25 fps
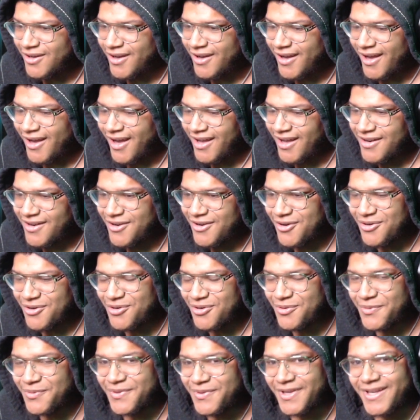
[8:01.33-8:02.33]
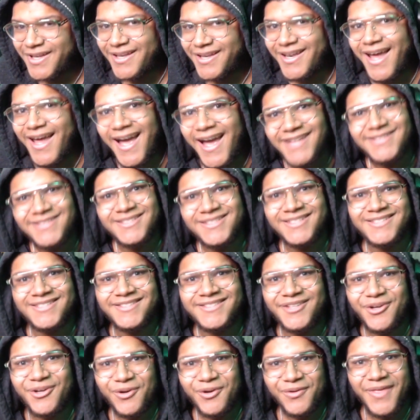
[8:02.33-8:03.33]
I know you did not
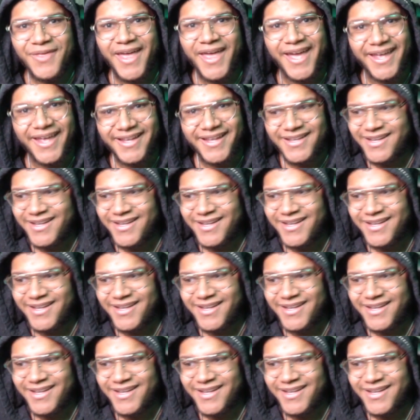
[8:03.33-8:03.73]
just do that.